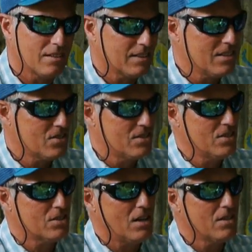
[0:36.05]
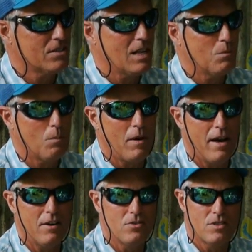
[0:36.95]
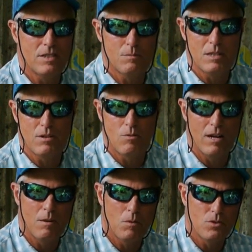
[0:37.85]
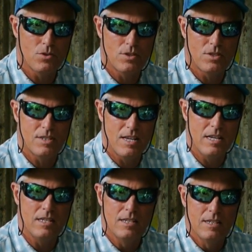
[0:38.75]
this this unstable pattern seems to be around most of the state